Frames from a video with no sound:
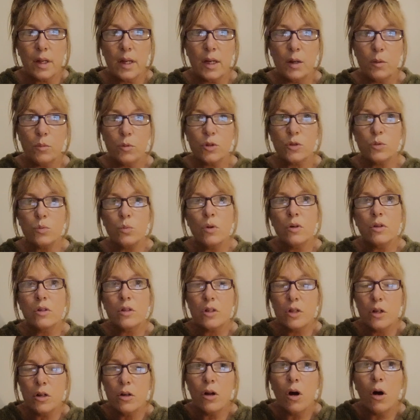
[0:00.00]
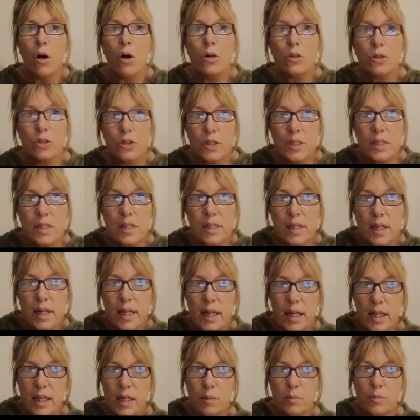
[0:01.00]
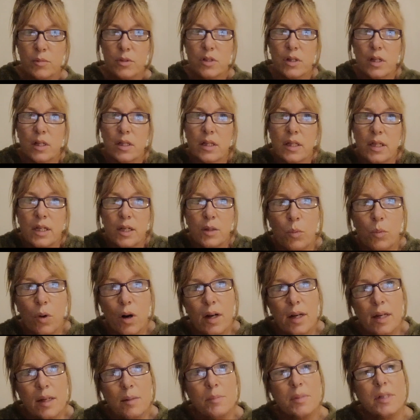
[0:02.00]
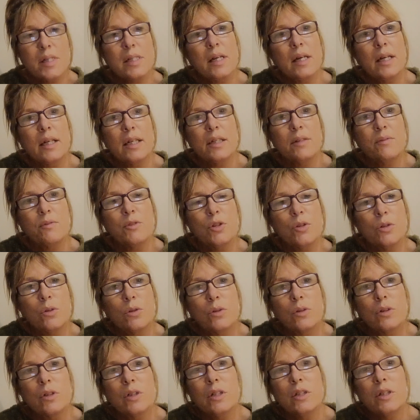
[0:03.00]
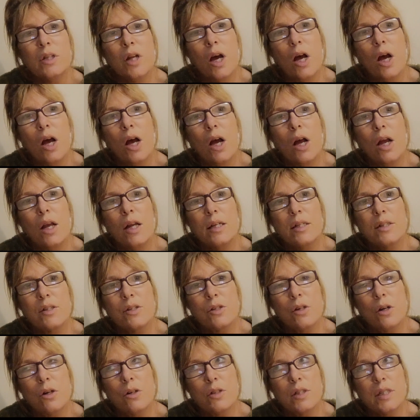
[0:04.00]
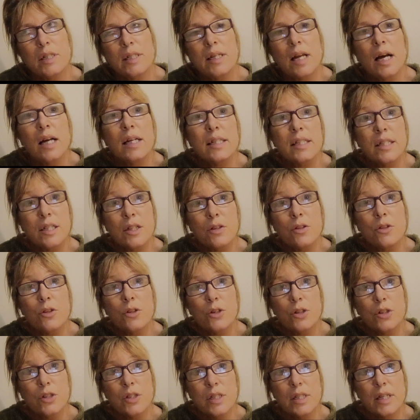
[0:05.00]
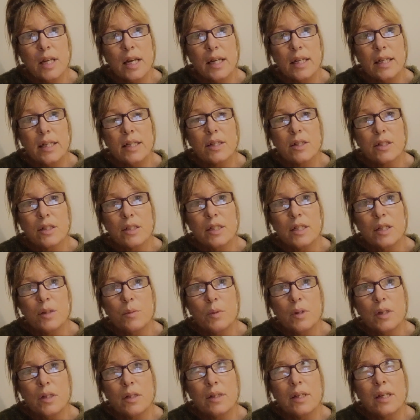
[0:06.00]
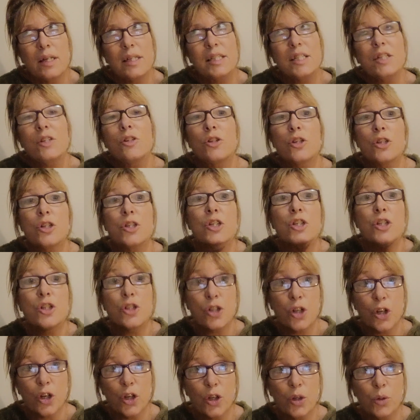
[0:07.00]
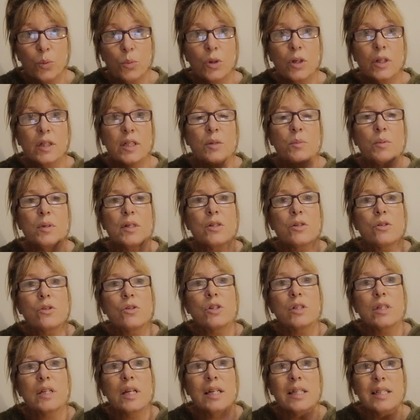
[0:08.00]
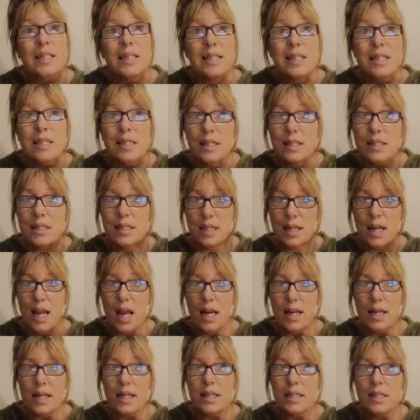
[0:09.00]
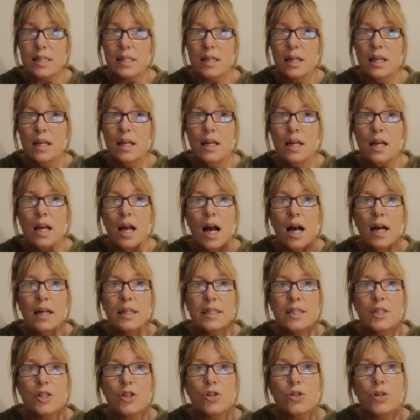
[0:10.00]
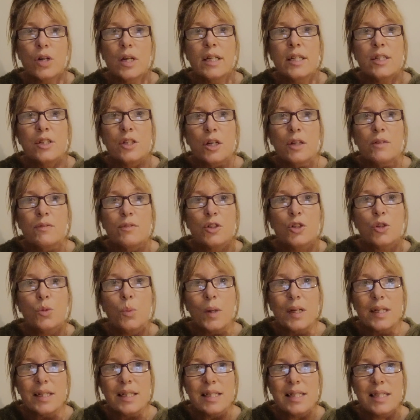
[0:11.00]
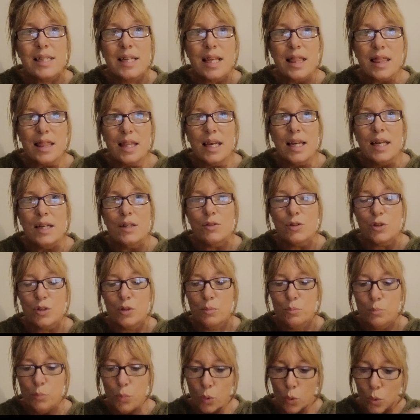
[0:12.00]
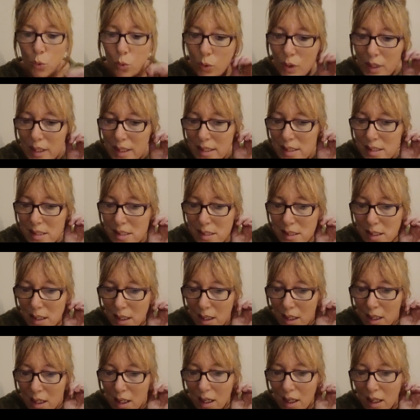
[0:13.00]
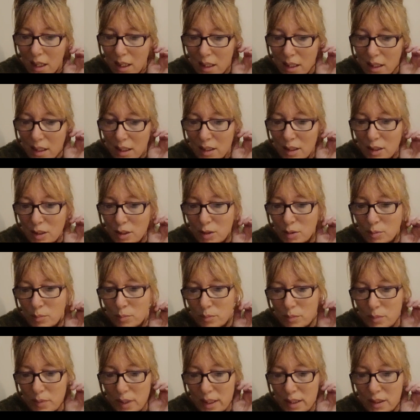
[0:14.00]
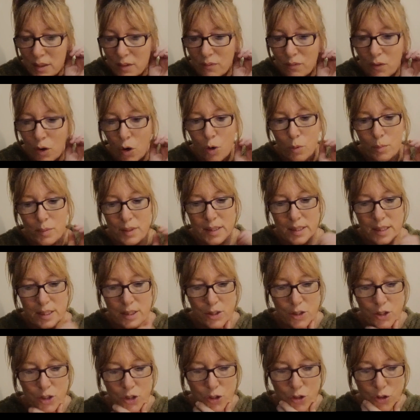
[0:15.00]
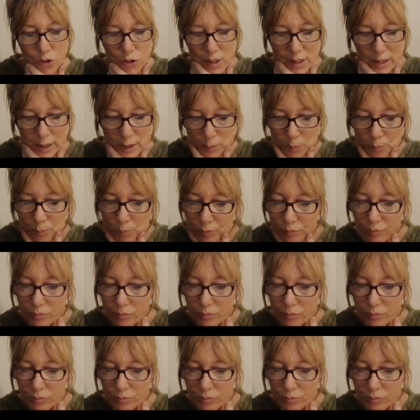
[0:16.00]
It was one of the largest schemes that YMCA have done, and it started in 1938 and it went 1932 and it went on to 1968, and it's trained over 20,000 boys in the farming industry.